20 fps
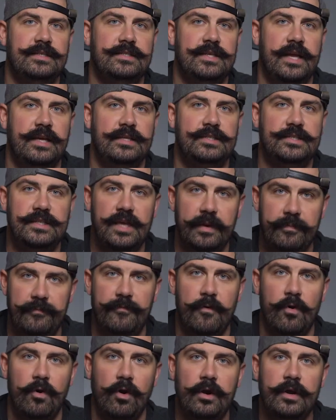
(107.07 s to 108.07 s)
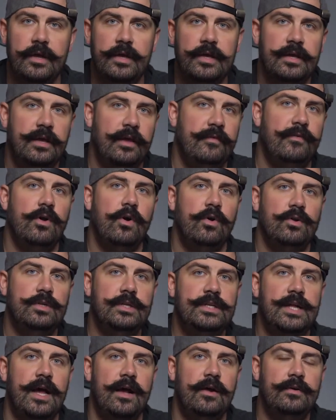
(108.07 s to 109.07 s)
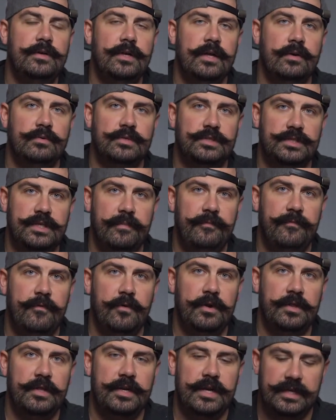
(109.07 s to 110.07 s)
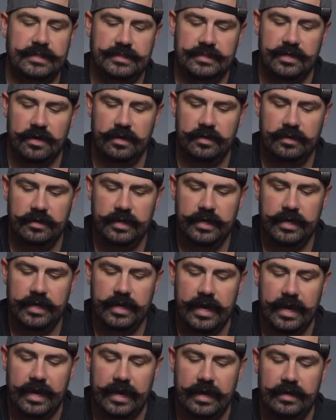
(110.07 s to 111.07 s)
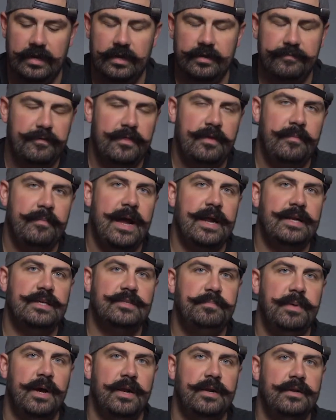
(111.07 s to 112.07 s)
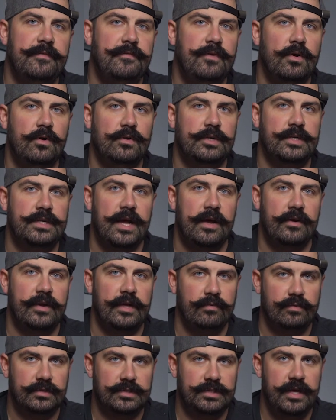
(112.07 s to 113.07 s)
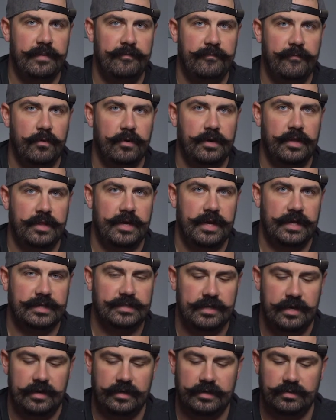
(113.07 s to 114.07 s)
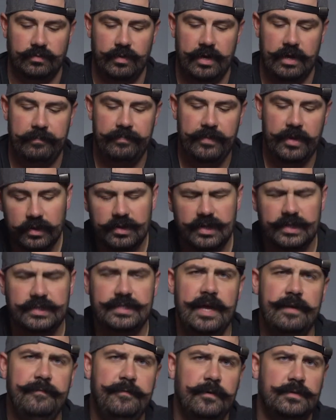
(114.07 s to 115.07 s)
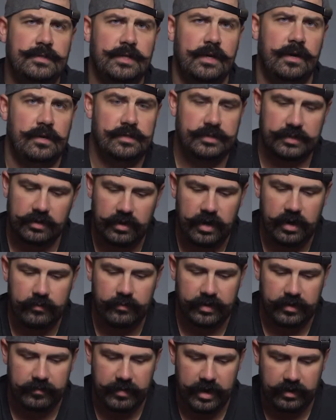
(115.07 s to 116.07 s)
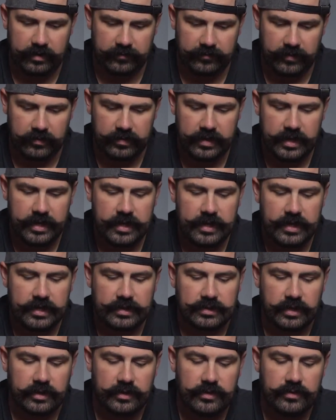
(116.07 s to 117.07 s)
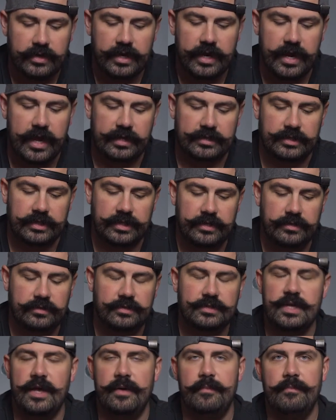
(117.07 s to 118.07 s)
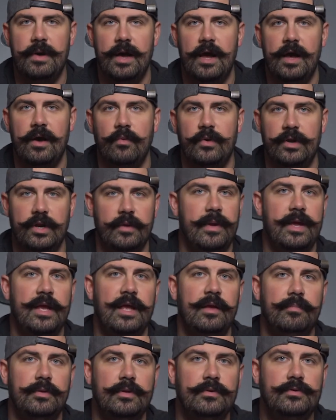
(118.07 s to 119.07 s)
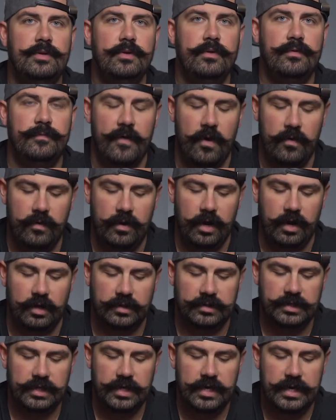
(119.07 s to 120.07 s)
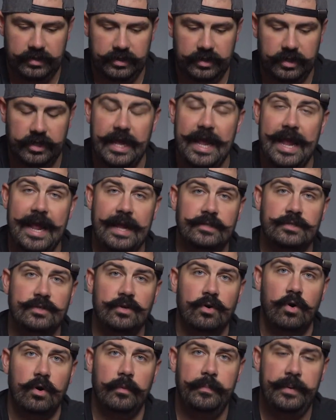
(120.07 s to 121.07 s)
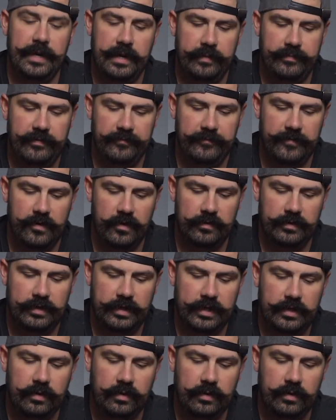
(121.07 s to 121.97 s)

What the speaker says: as a skip forward. If you hold it down, it will skip forward to the next song. And for the minus button, if you hold it down, it will skip forward to the next song as well. These headphones also come with a microphone, so you can actually use them when you're making Bluetooth phone calls. You're going to answer or pick up your phone